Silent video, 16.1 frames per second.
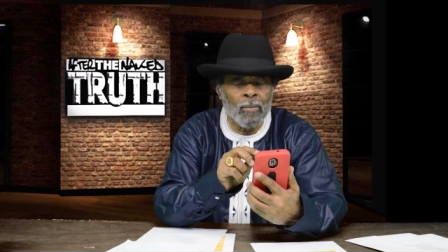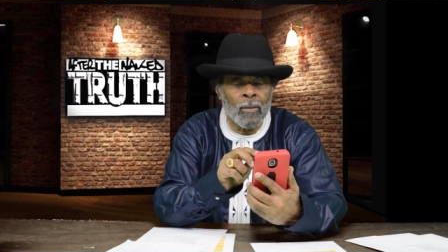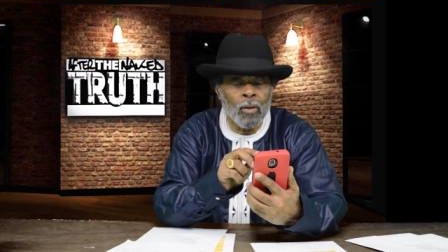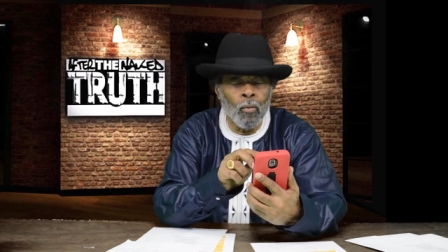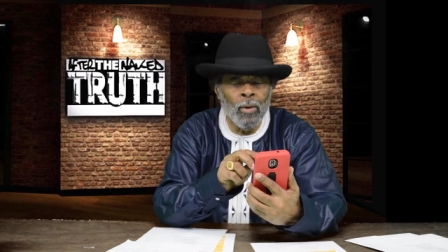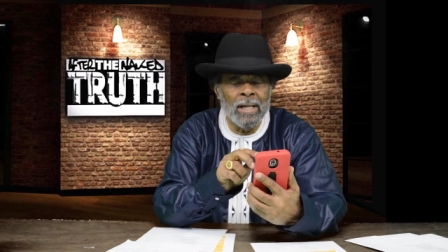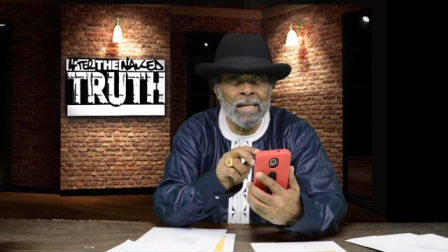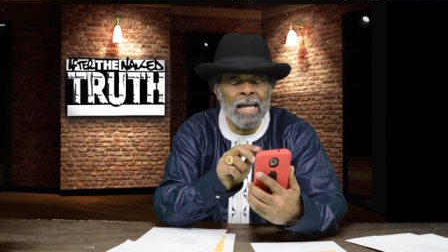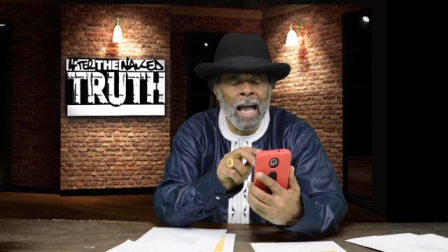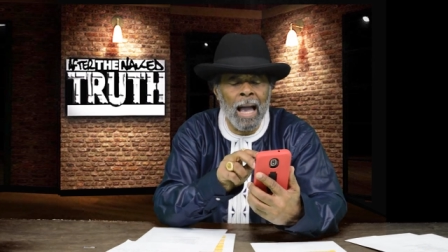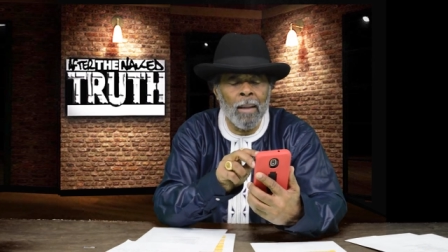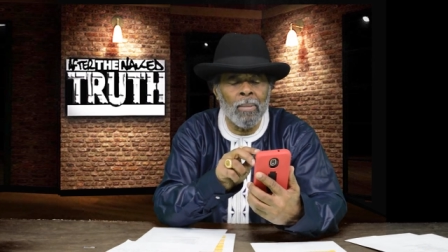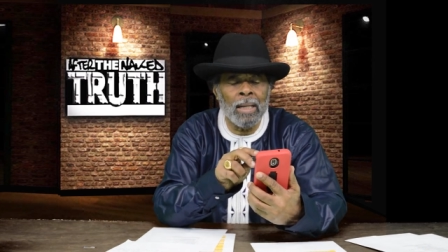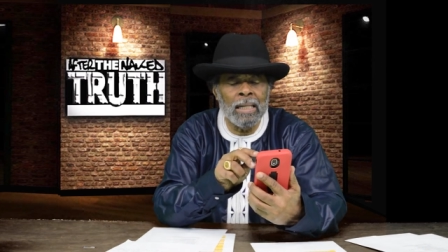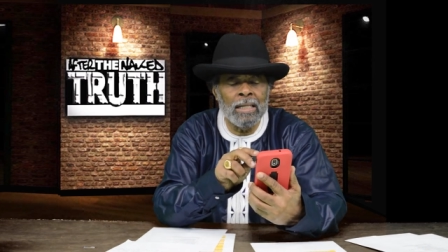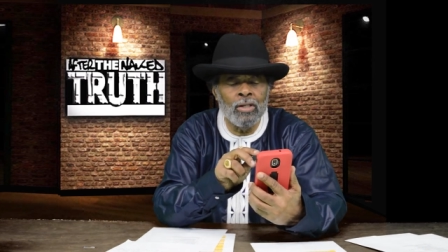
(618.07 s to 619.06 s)
we
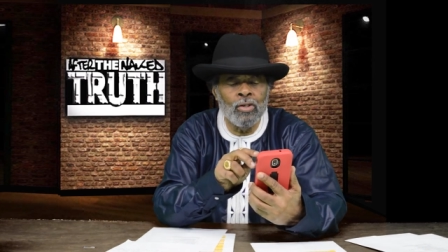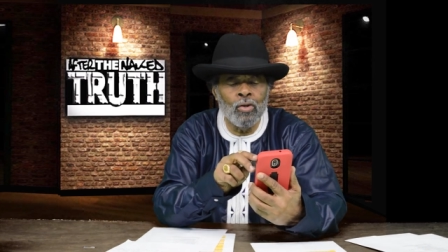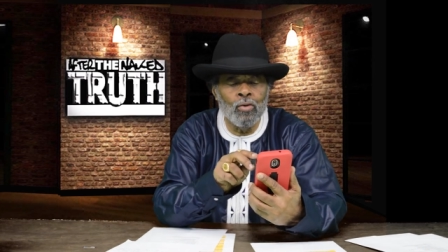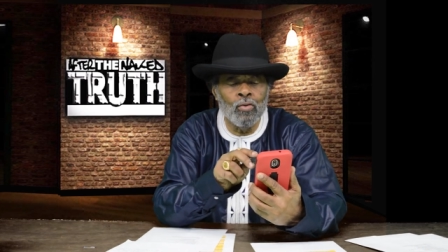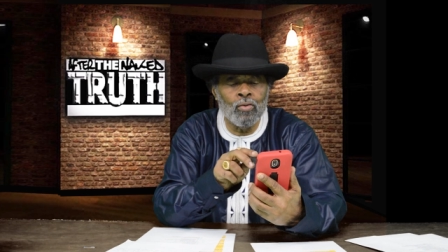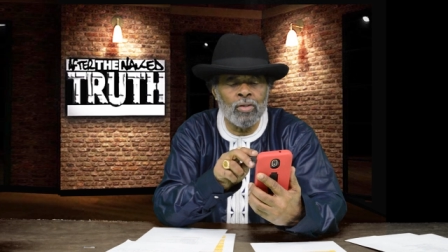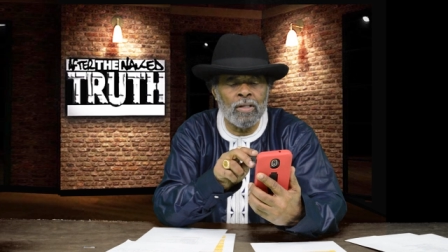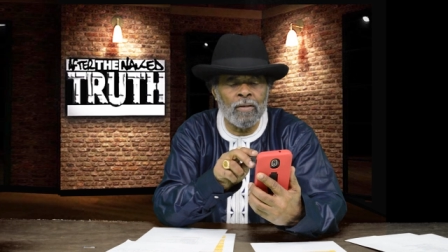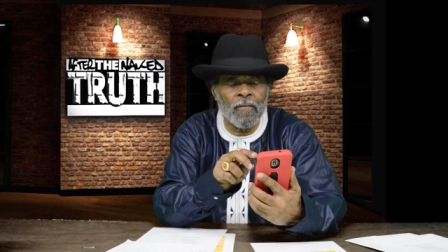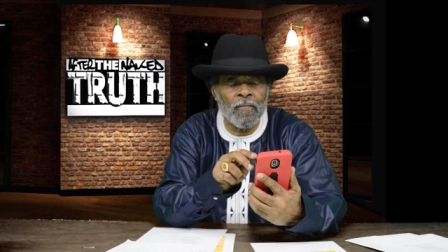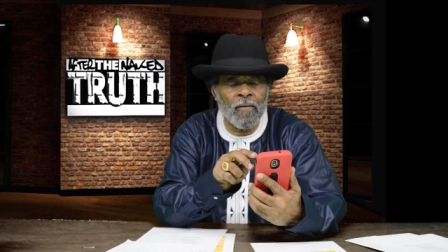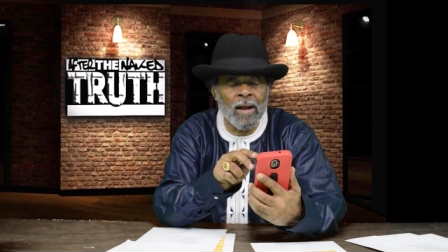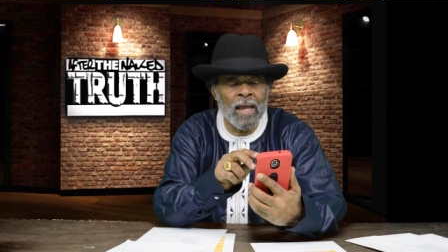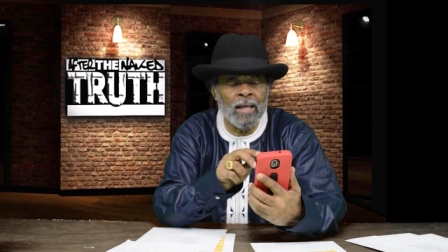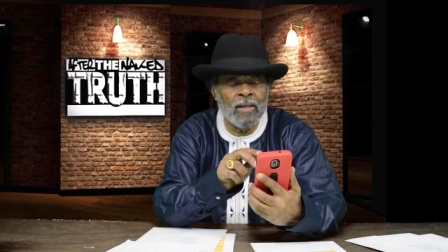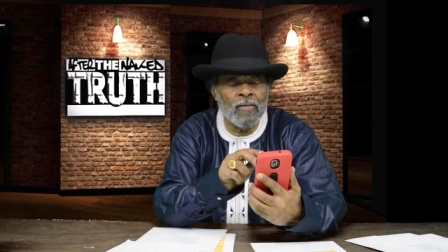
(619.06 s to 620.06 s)
commonly use the
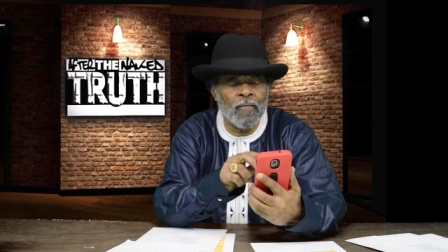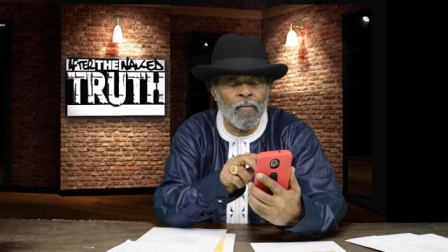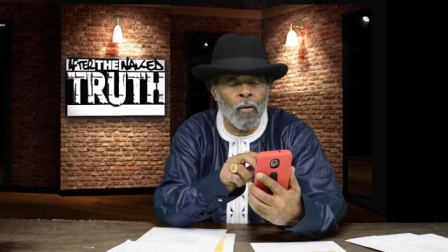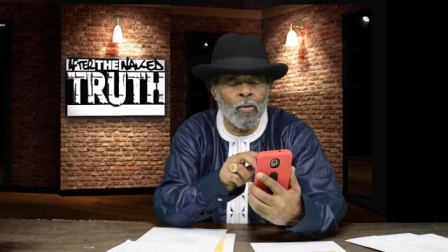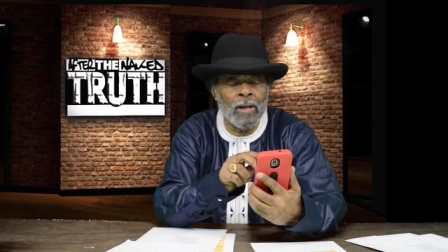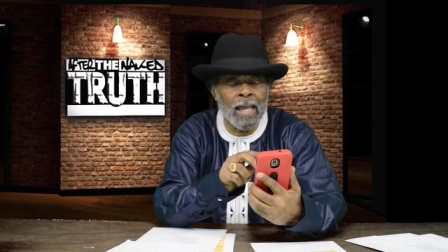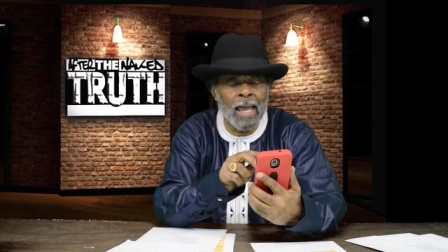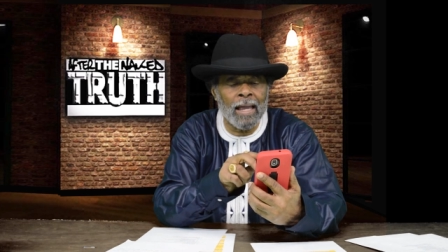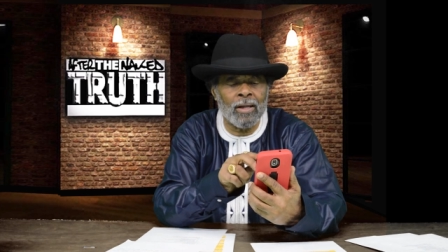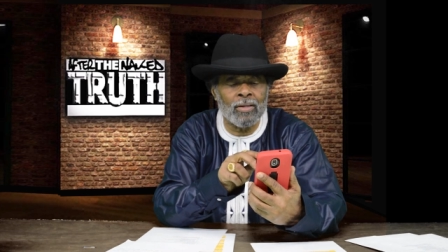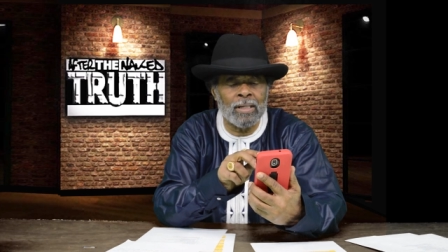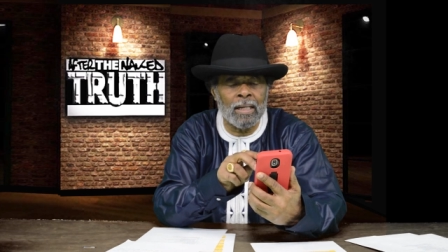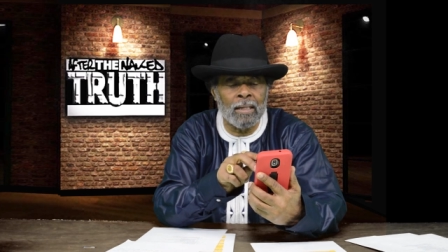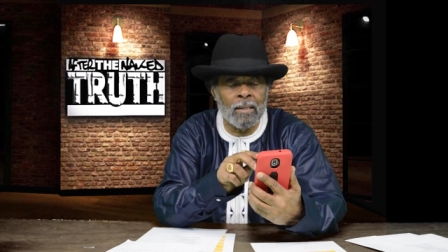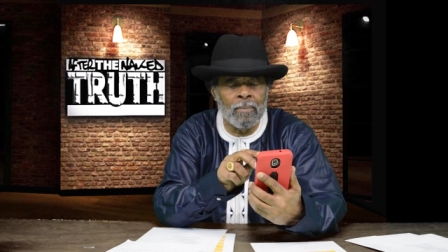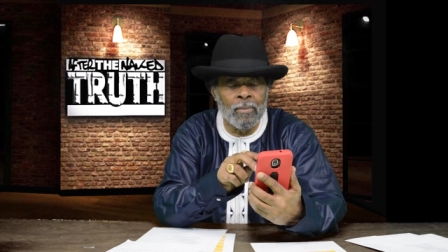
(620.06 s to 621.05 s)
phrase forty acres
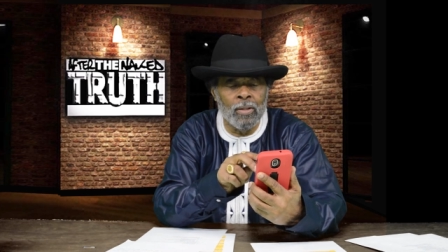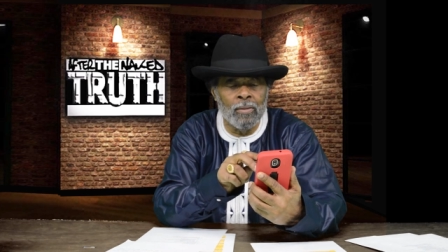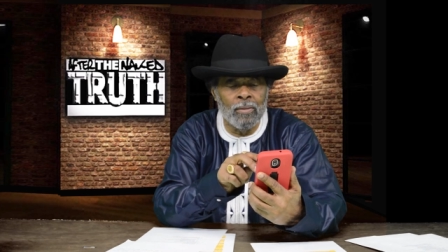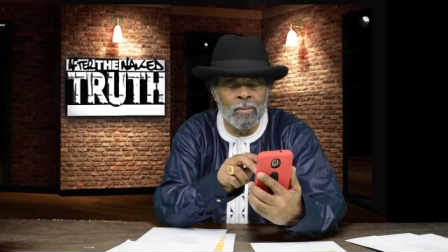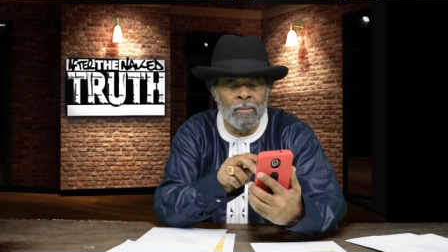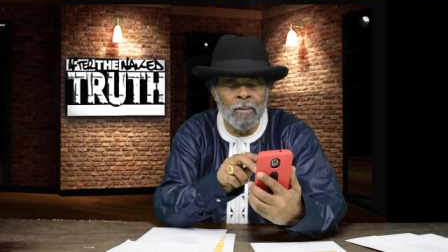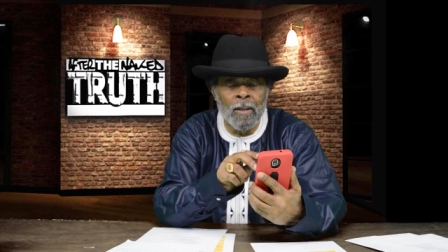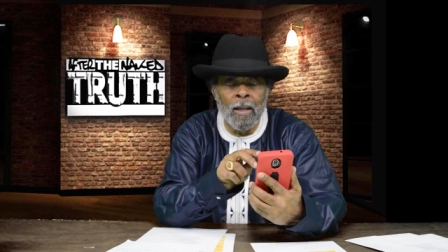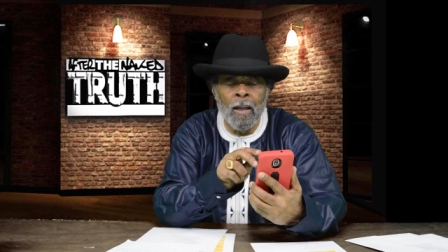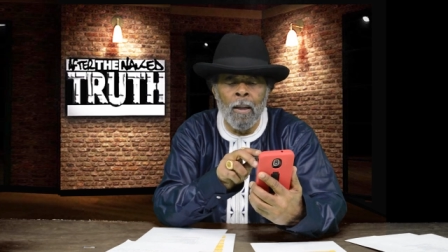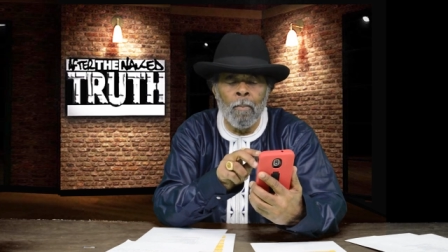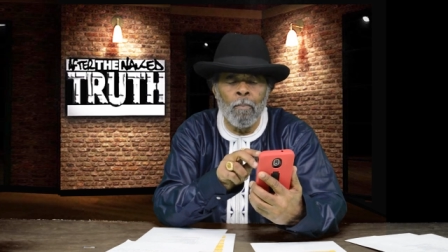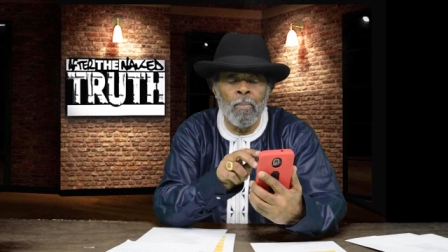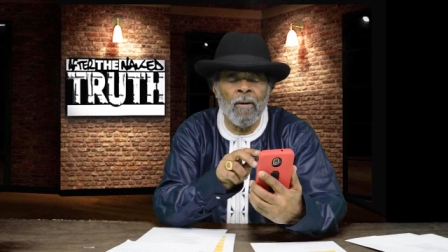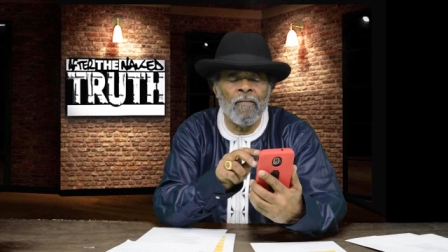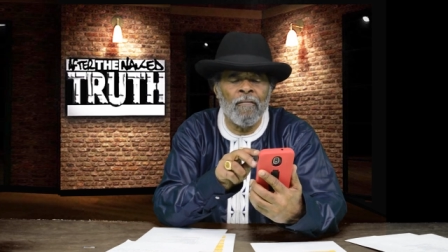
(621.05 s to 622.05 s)
and a mule,
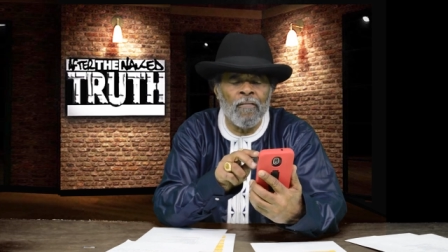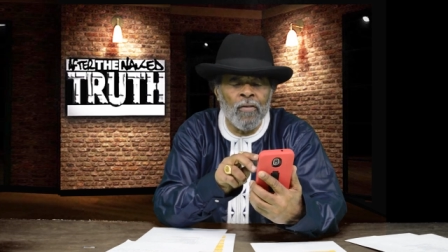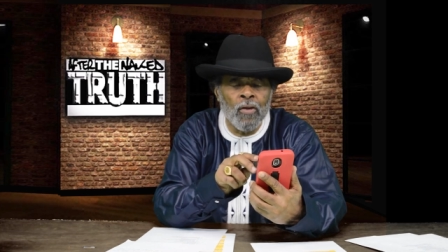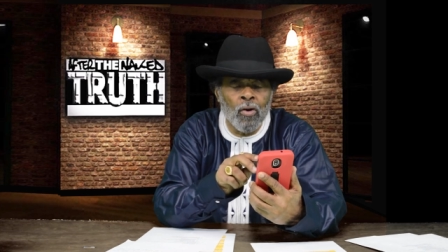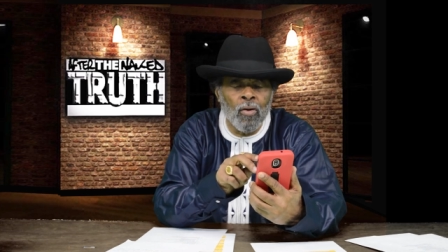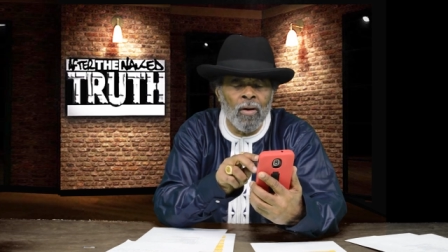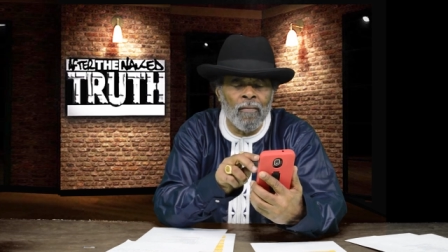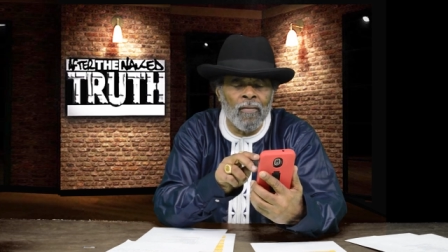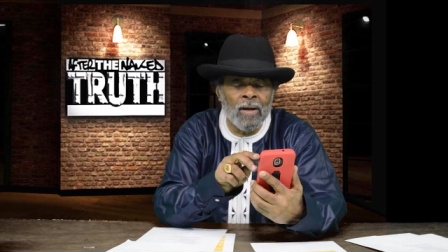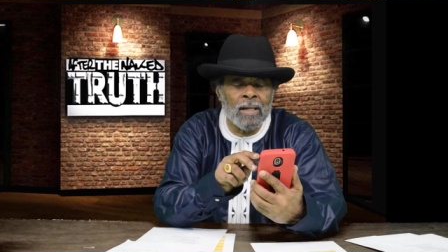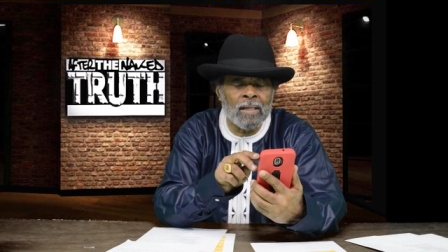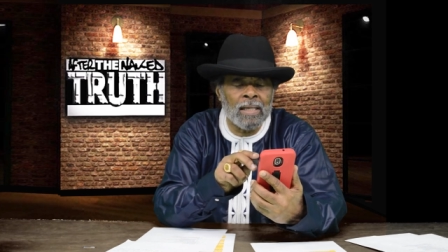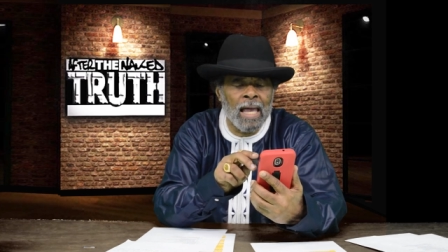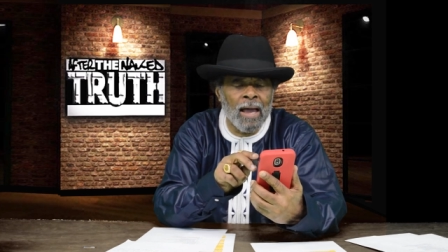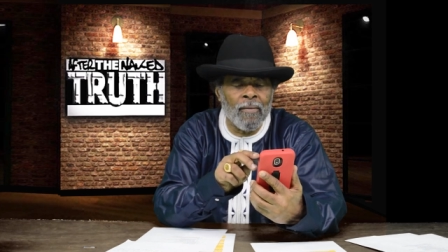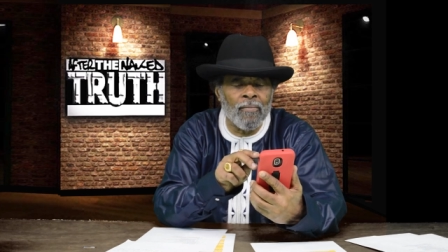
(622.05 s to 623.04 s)
but few of
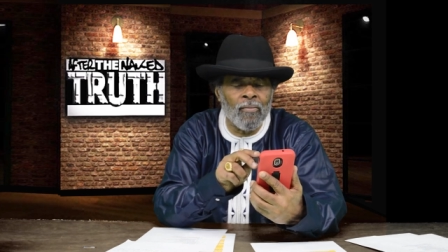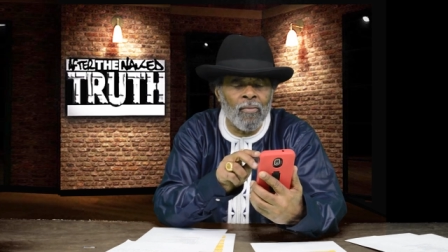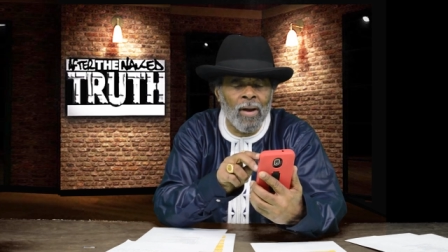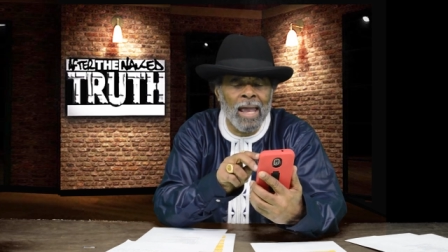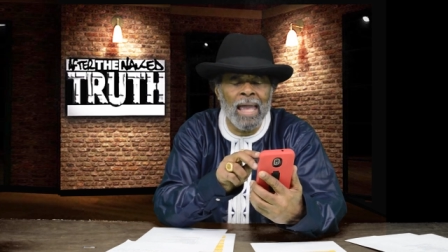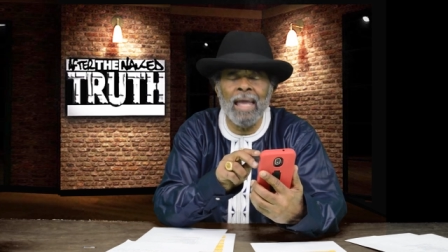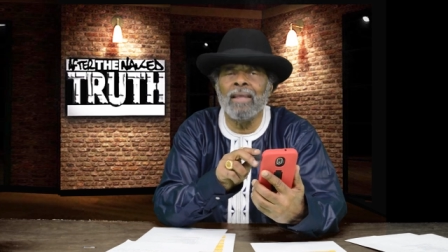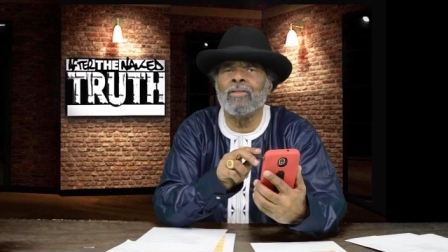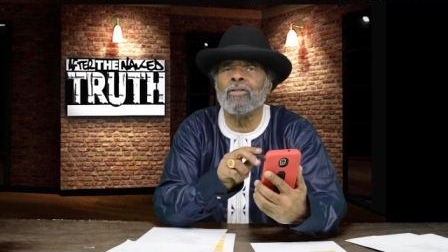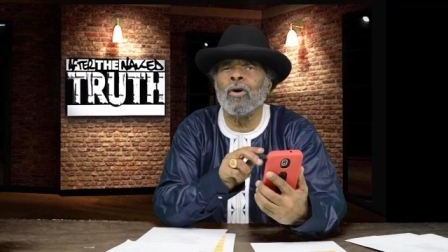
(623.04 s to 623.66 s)
us have read